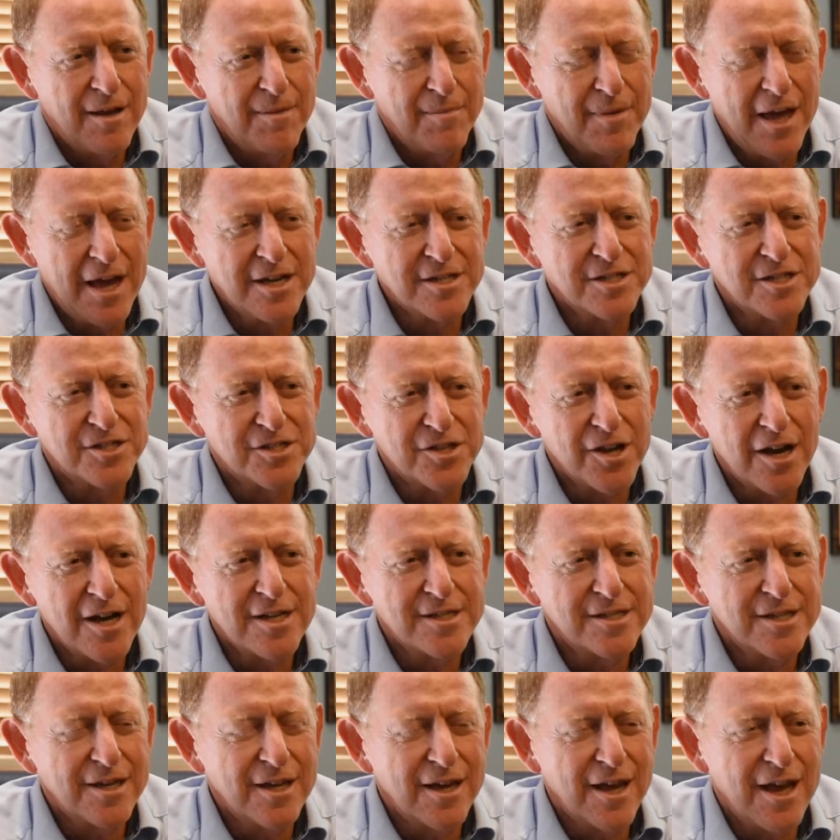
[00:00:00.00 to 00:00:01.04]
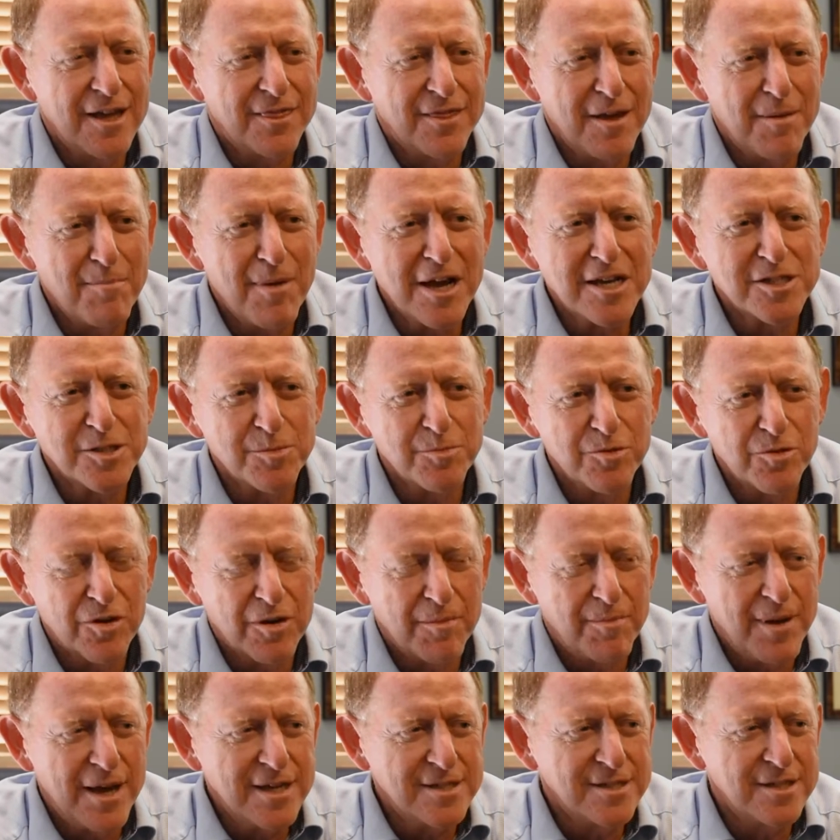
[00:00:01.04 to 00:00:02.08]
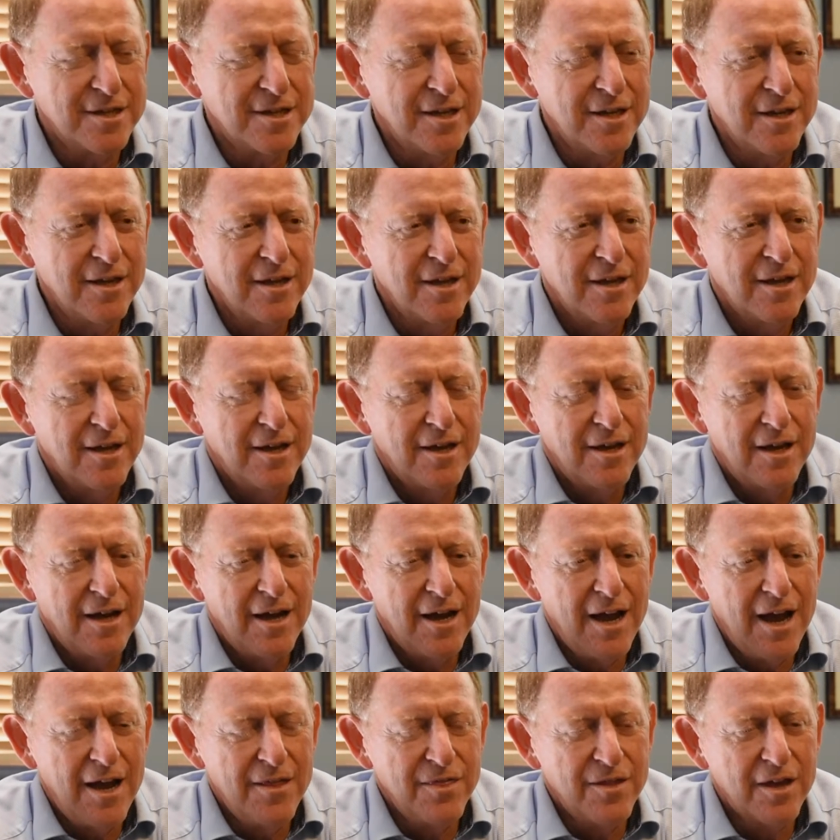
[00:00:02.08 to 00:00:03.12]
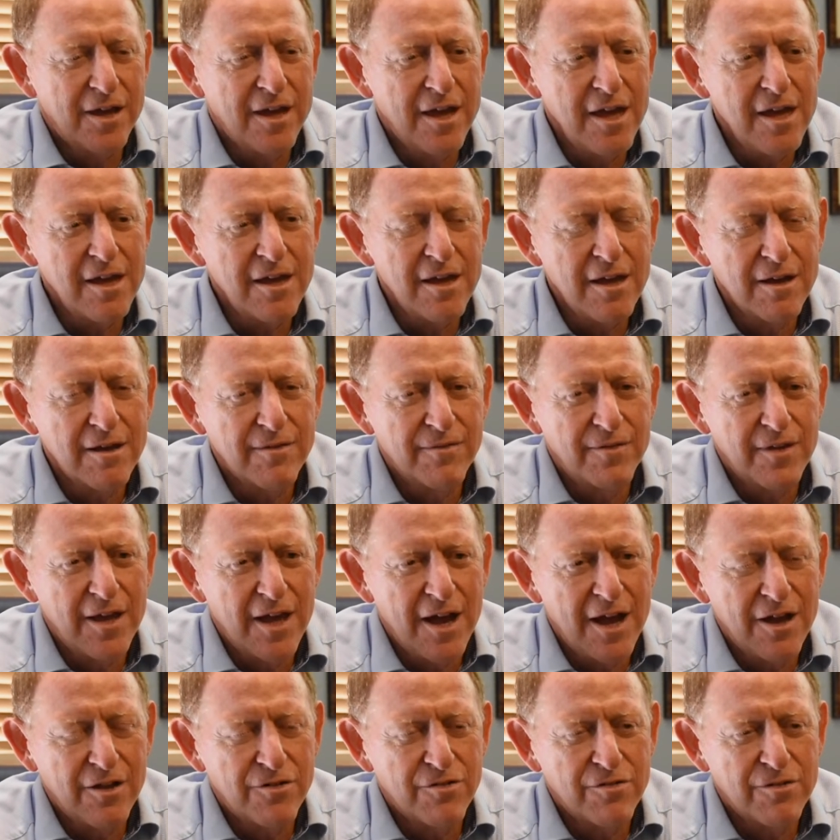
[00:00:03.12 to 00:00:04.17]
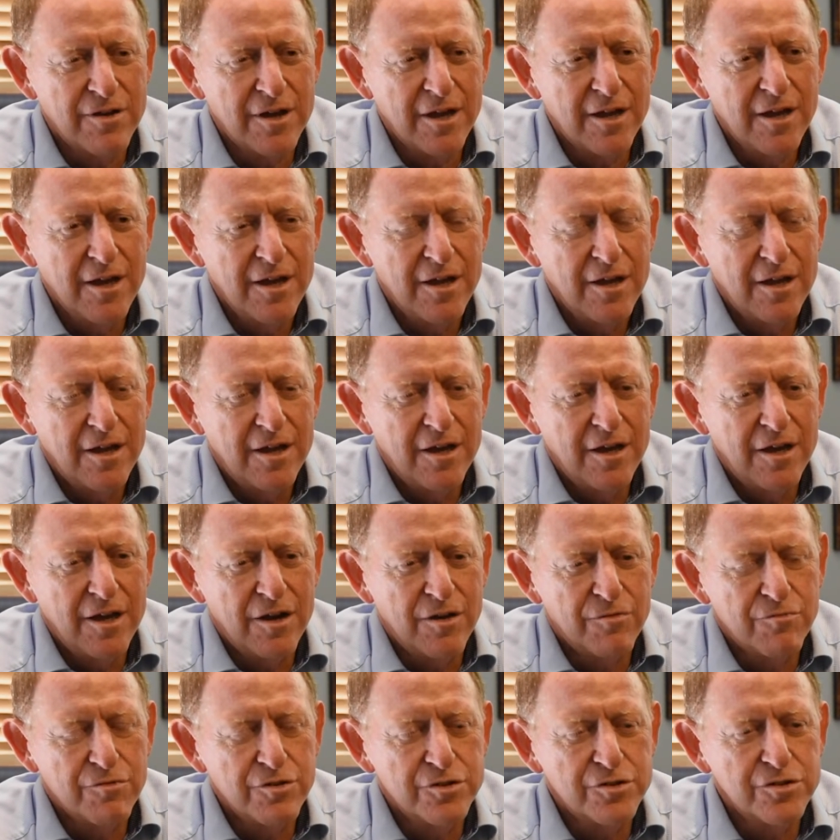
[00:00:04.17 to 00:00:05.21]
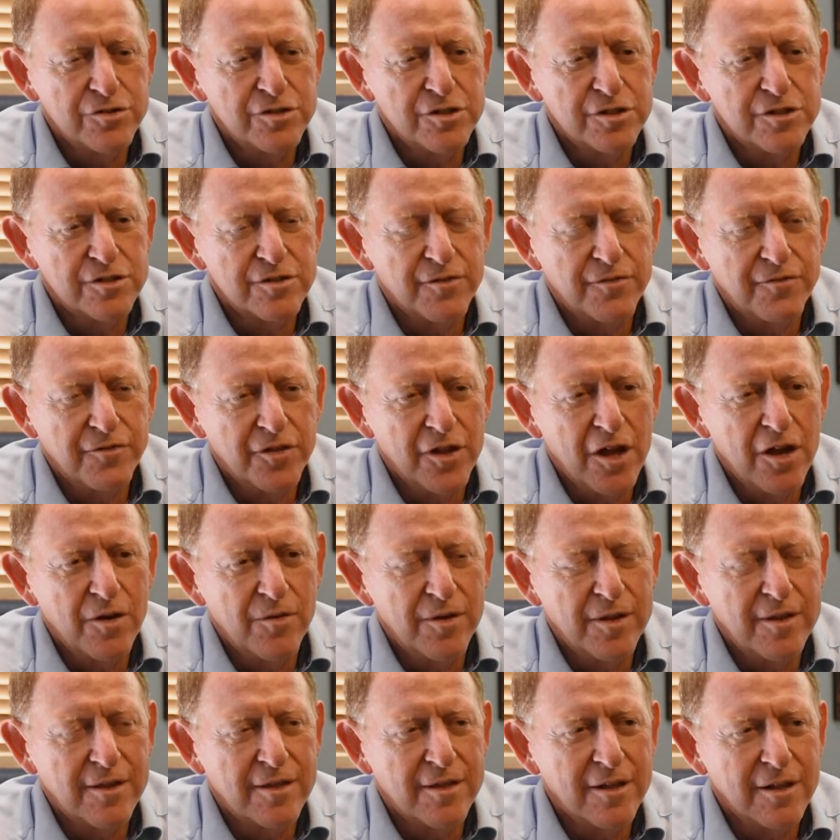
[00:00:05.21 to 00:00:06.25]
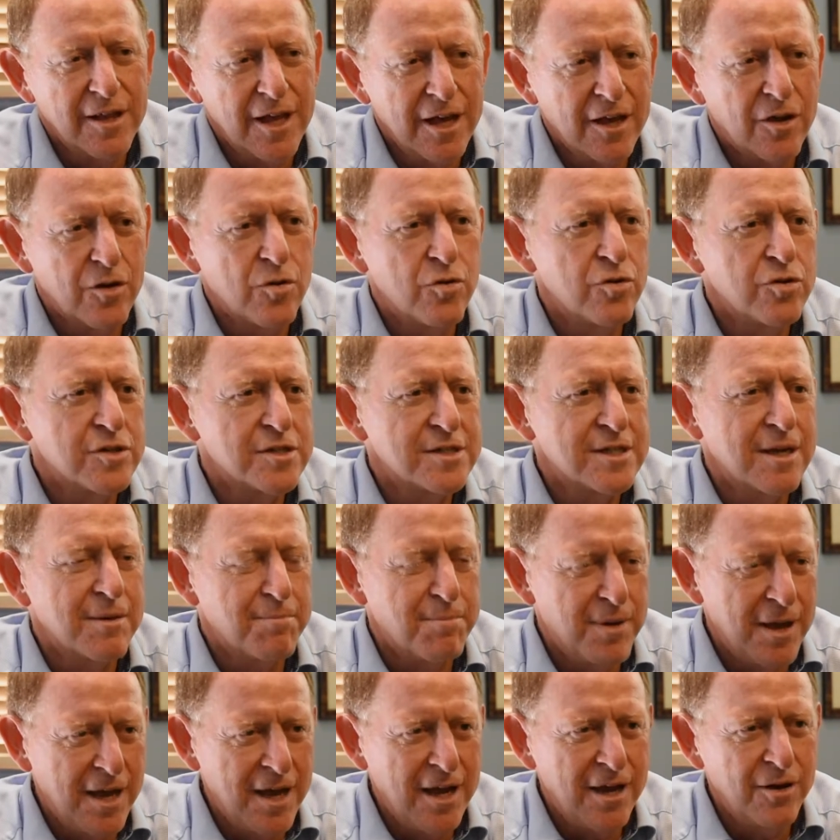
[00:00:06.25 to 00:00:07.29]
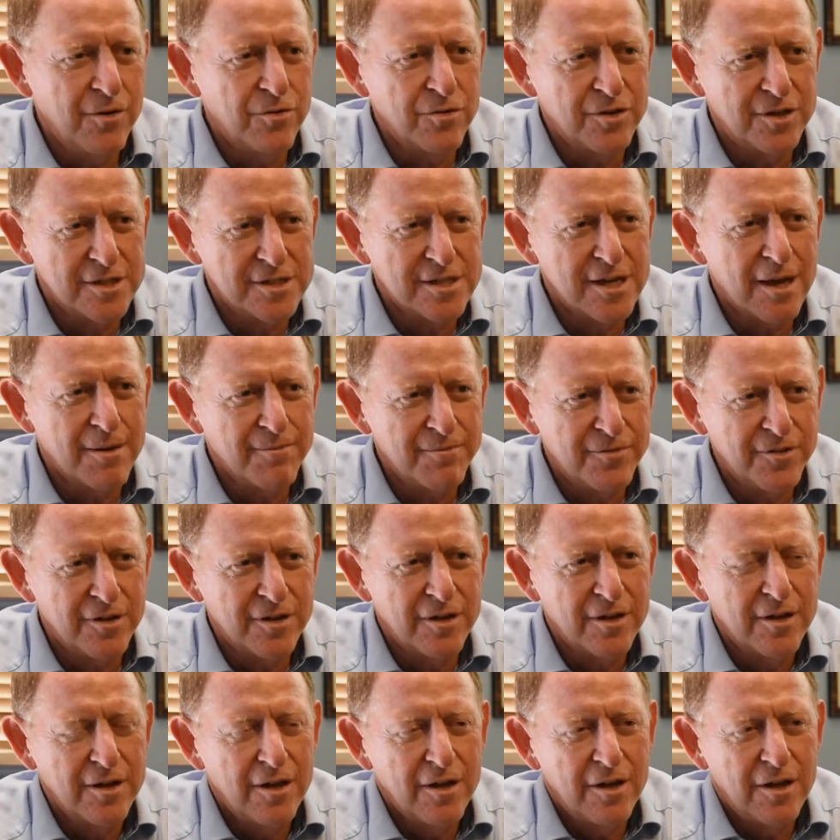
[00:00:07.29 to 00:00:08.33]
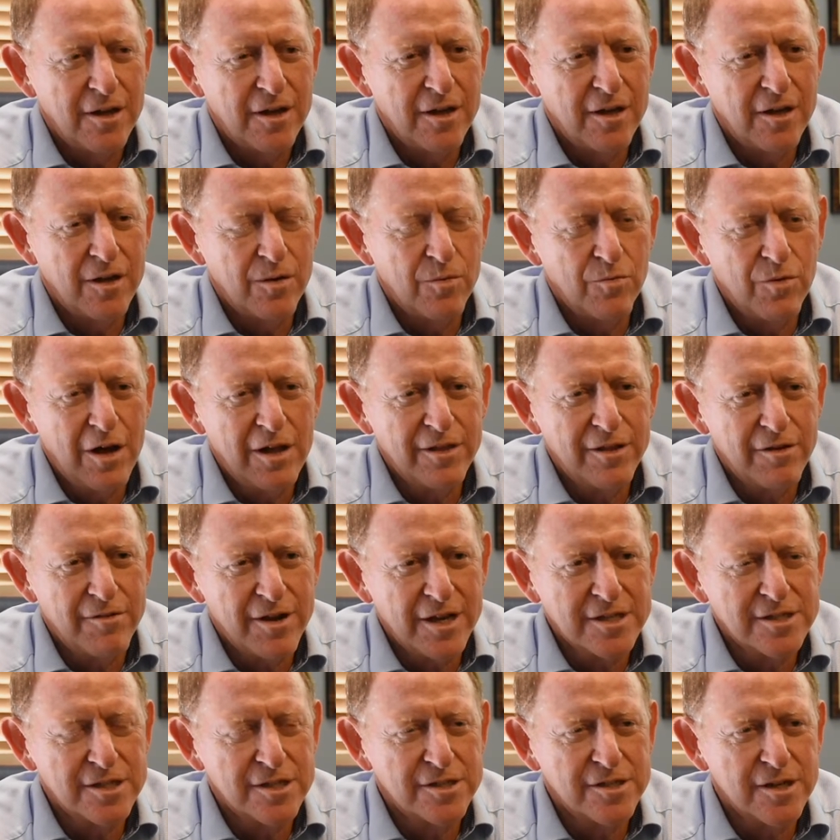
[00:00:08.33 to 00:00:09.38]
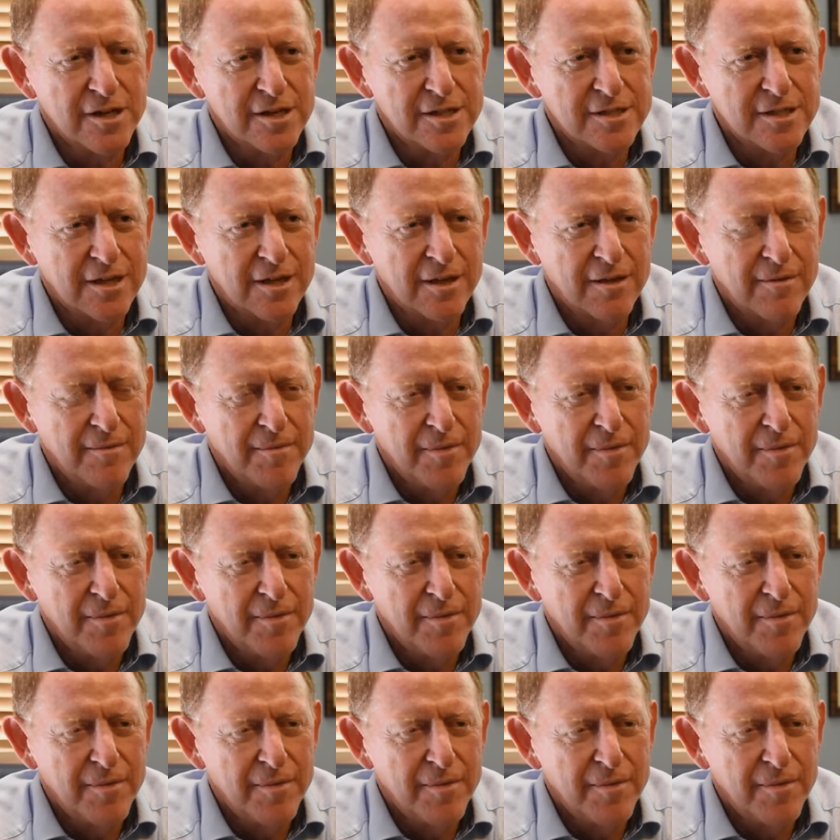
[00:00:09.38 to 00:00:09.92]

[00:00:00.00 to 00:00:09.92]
exercising at their maximal capacity. And the kinking of the artery reduces the flow into the leg, causing pain or discomfort while they're exercising.